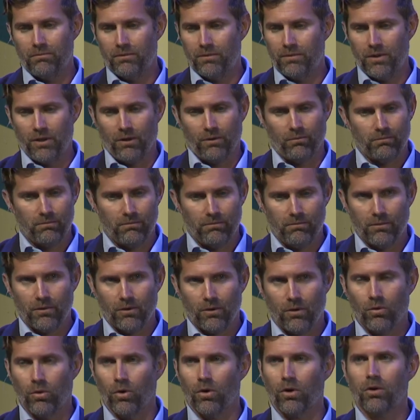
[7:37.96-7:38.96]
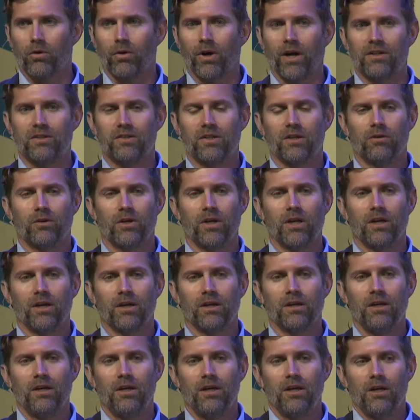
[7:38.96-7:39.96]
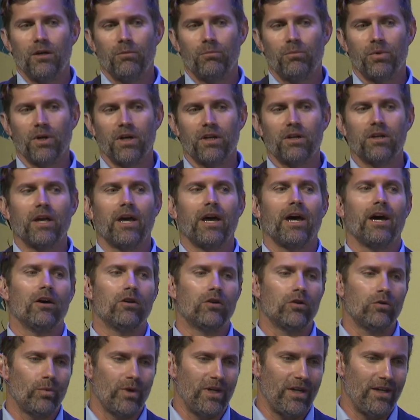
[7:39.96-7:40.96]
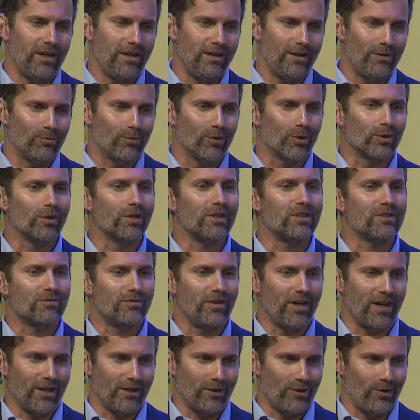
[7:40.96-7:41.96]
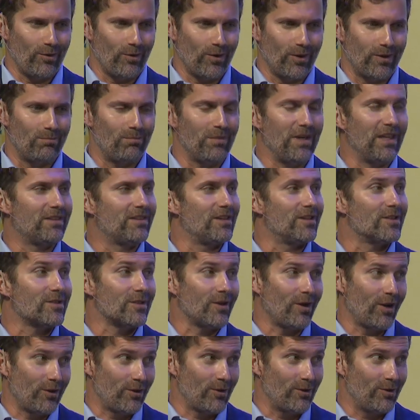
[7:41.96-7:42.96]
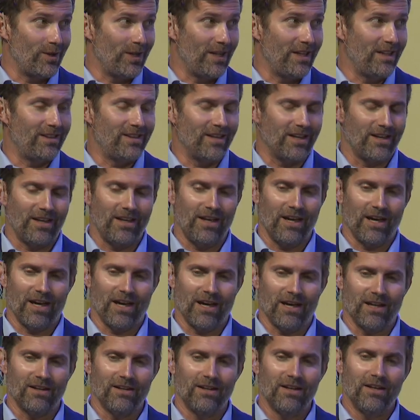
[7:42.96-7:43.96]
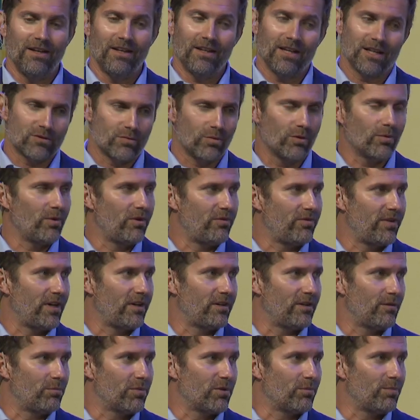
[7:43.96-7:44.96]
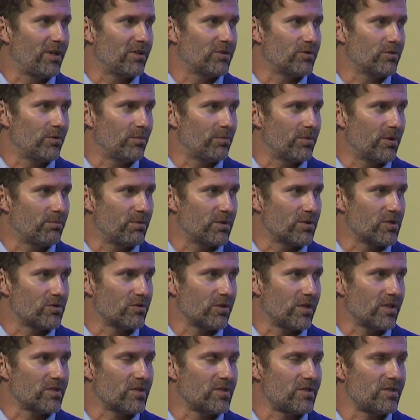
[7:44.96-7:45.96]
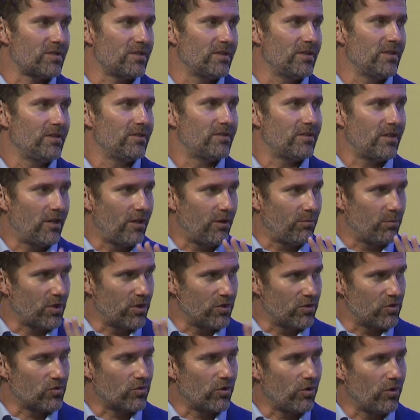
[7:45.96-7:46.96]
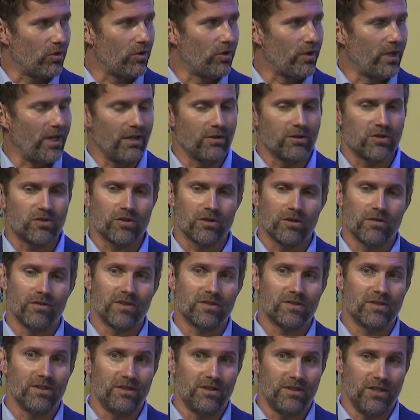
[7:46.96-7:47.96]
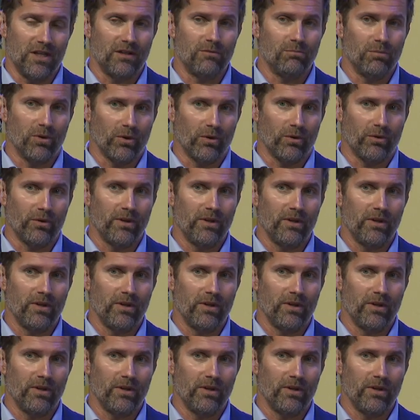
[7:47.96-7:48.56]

you know, core criteria. But how do we release value and meet this other need that he had? That's where we found the Perpetual Purpose Trust to help control and serve as the deadbolt